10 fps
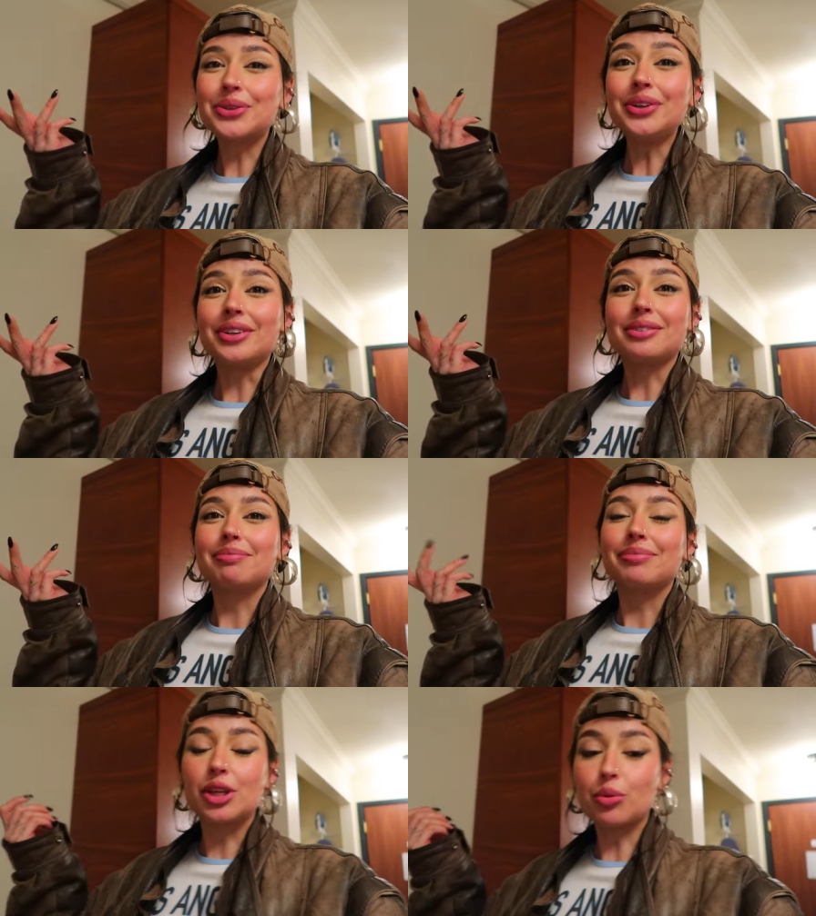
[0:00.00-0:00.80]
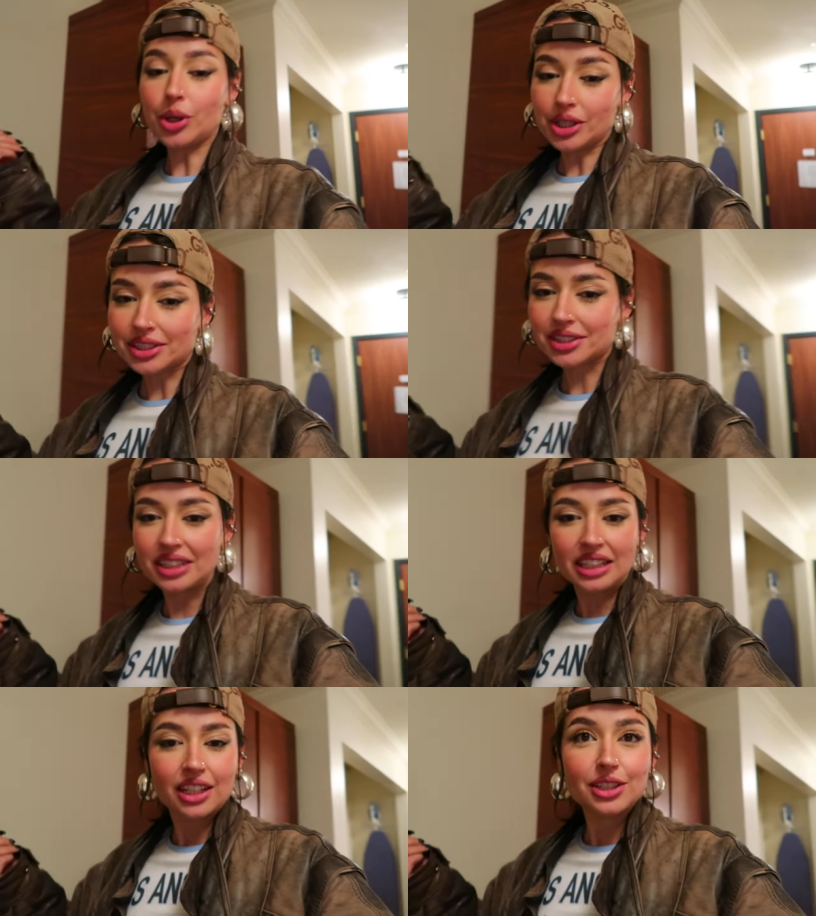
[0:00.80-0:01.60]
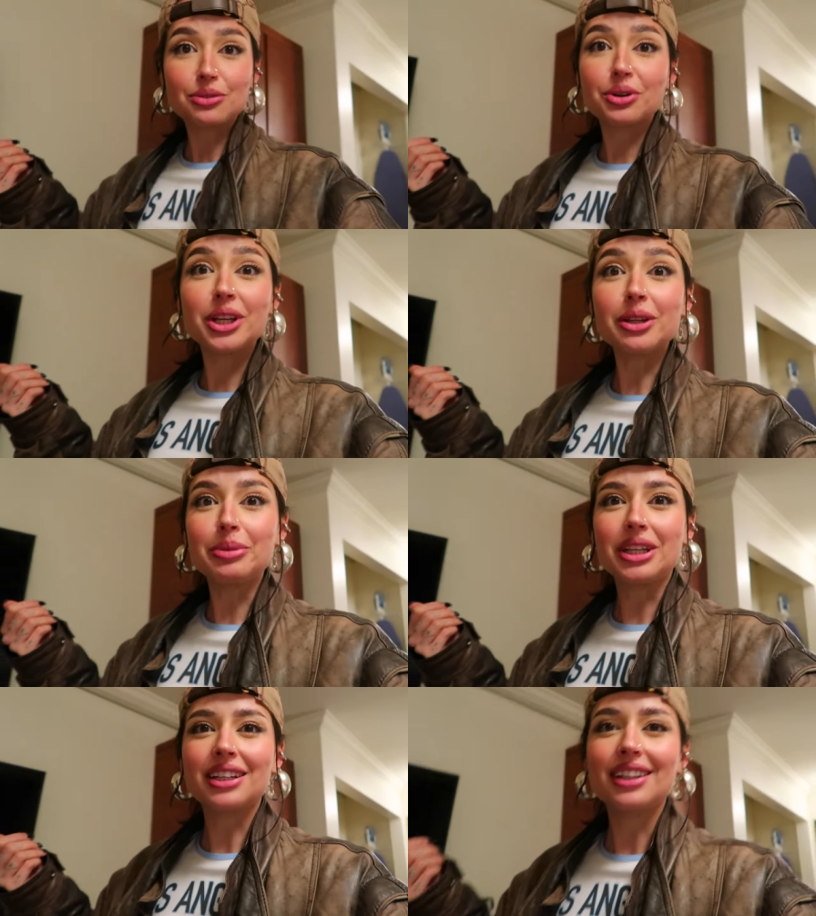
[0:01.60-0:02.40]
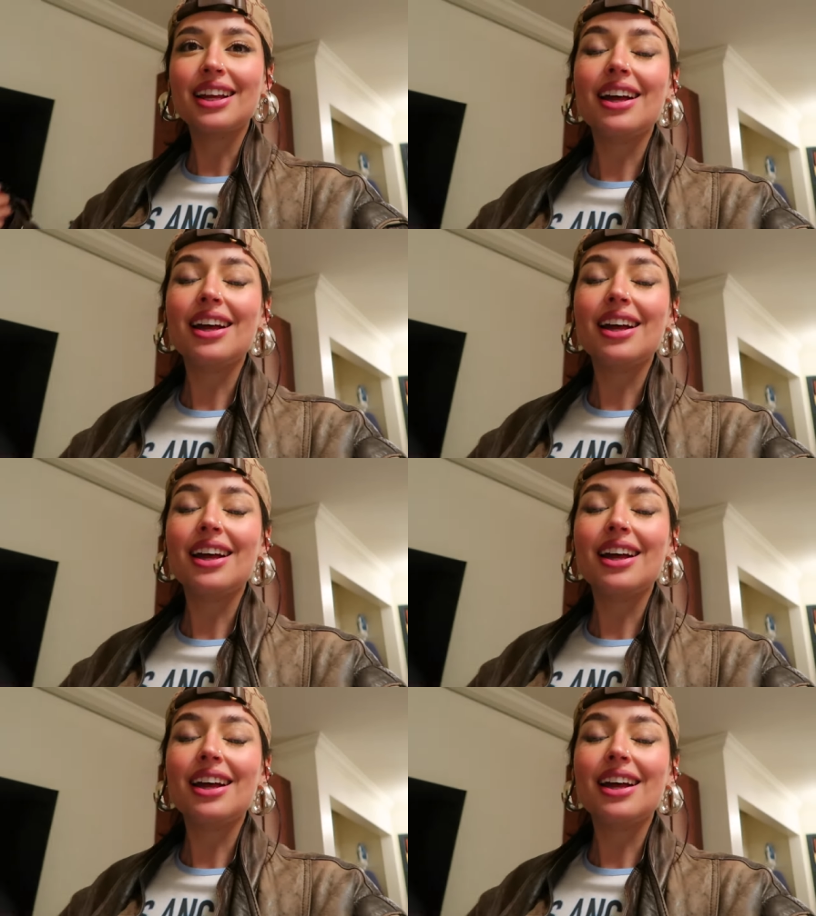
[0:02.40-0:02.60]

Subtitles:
good. It works. Don't kill me.